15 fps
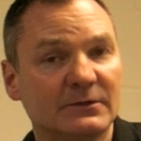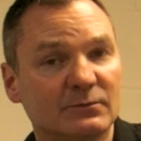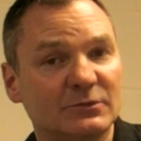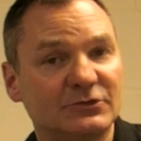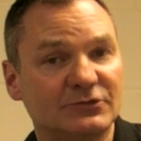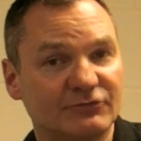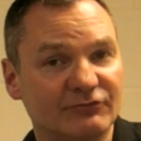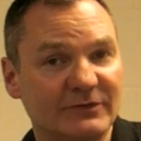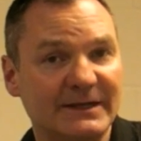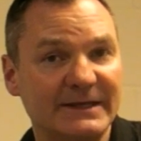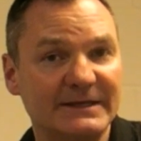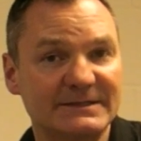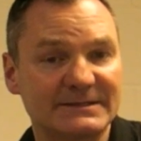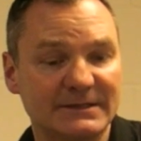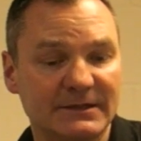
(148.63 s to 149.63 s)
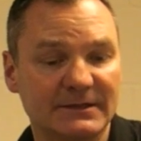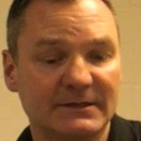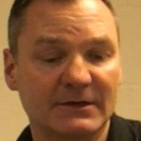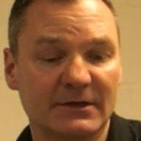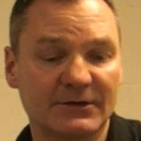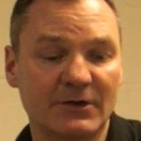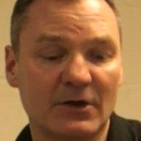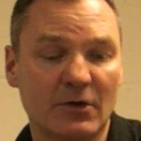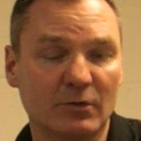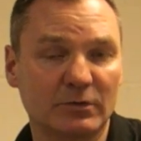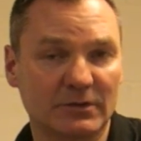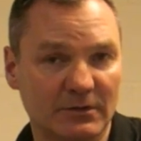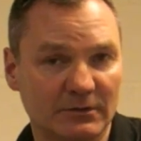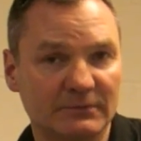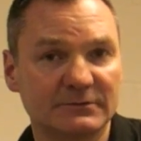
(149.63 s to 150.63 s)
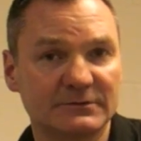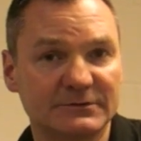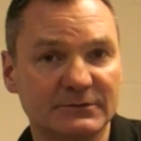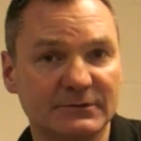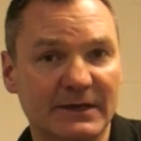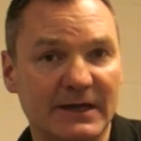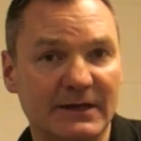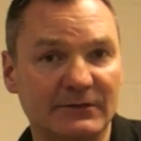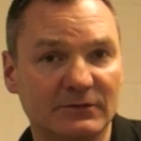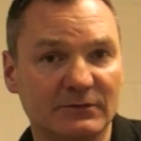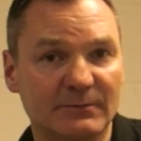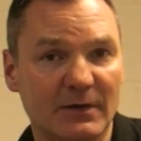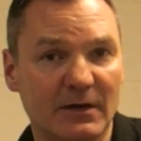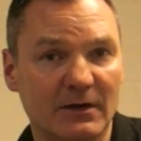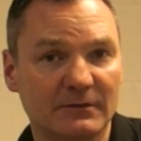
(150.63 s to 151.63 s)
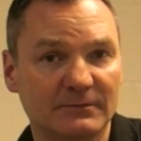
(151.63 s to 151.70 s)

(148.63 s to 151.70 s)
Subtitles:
we should release it and hold on to the handlebar.